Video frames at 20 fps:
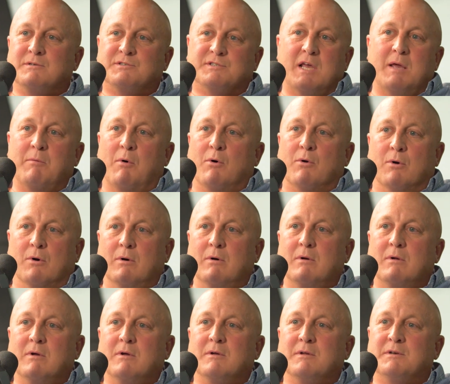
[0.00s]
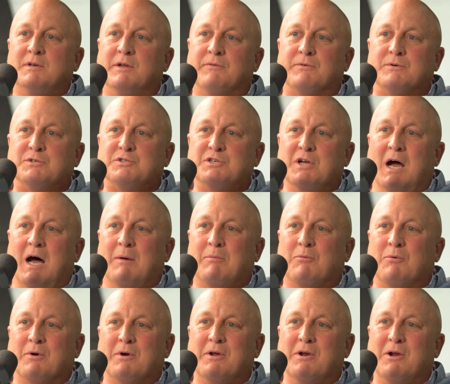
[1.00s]
same owner, different
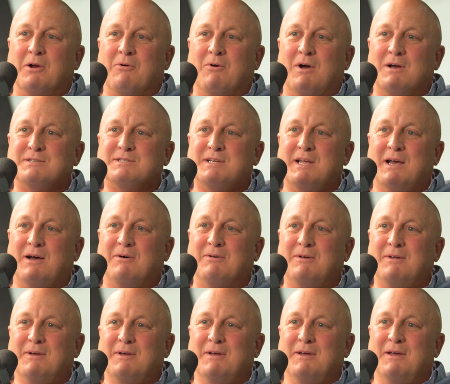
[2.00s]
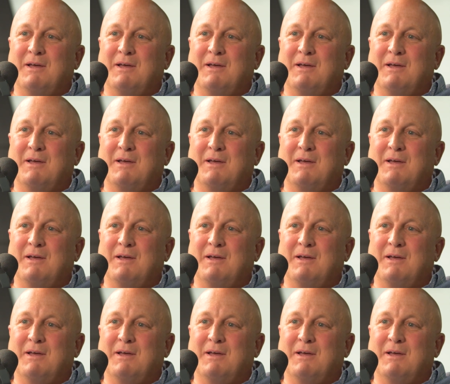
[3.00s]
shop, working across town.